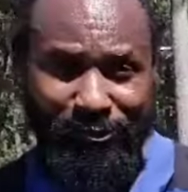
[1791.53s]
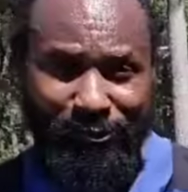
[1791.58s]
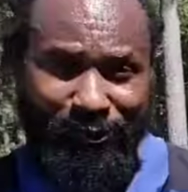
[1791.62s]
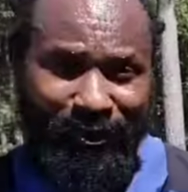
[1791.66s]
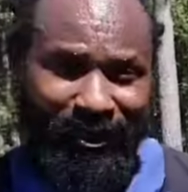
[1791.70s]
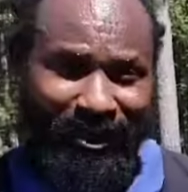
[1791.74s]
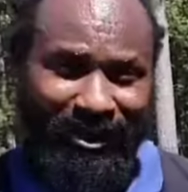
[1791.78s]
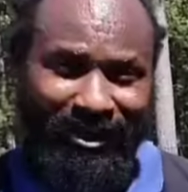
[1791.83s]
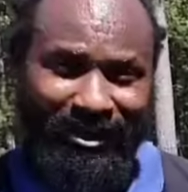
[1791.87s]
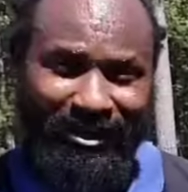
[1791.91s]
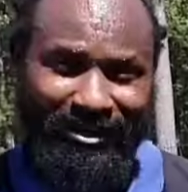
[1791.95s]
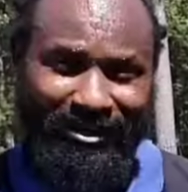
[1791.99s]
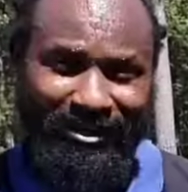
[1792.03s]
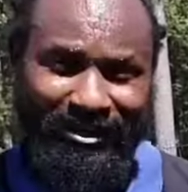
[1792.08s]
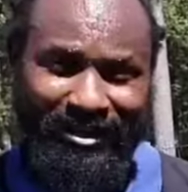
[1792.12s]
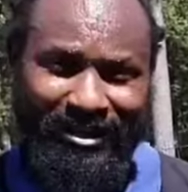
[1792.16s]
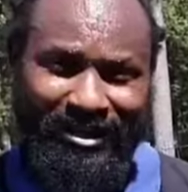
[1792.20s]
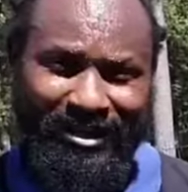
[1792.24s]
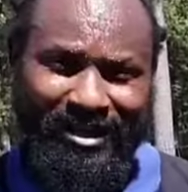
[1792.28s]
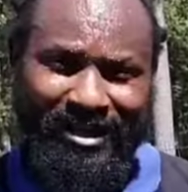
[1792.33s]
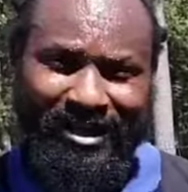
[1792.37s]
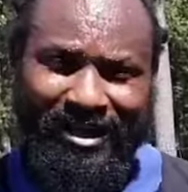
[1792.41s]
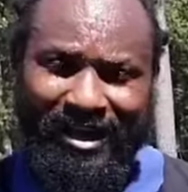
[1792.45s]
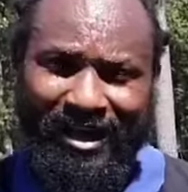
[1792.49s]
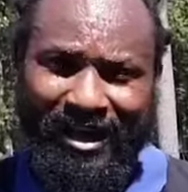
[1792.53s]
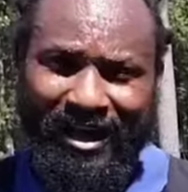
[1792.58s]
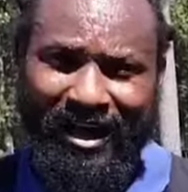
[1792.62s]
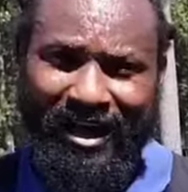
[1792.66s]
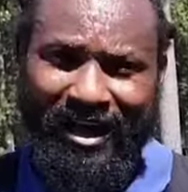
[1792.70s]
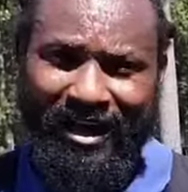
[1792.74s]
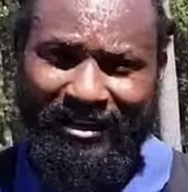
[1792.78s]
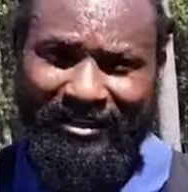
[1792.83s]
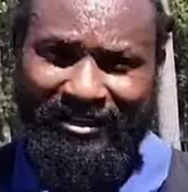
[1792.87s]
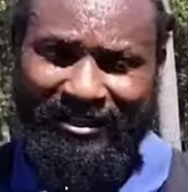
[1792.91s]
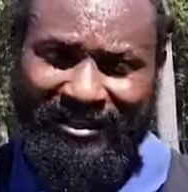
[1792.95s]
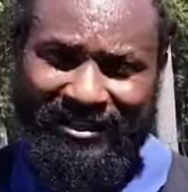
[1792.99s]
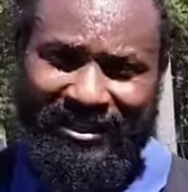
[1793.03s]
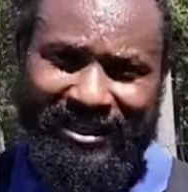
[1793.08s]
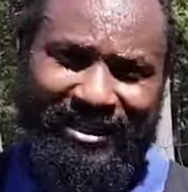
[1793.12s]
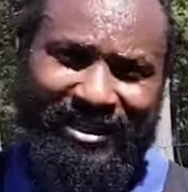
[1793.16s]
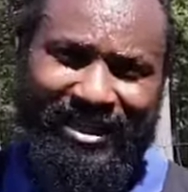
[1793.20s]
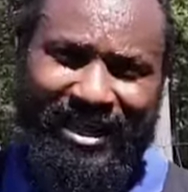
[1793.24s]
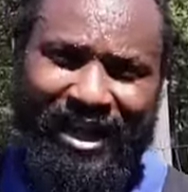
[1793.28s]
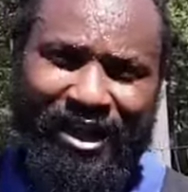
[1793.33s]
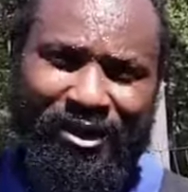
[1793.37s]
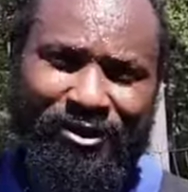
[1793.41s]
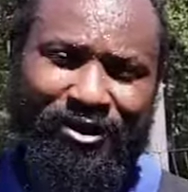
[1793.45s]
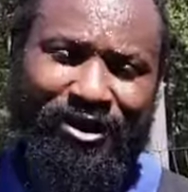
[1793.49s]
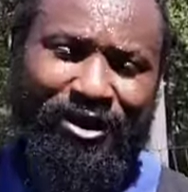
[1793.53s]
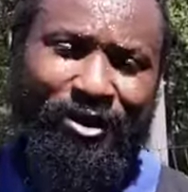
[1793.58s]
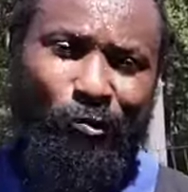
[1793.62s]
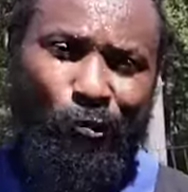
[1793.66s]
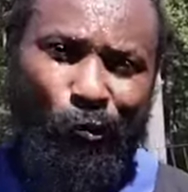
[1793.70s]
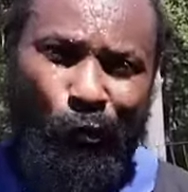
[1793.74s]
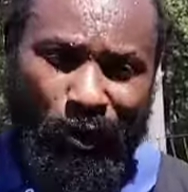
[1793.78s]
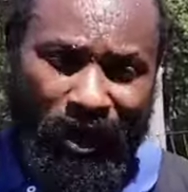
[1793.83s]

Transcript: go ahead and uh, sit down and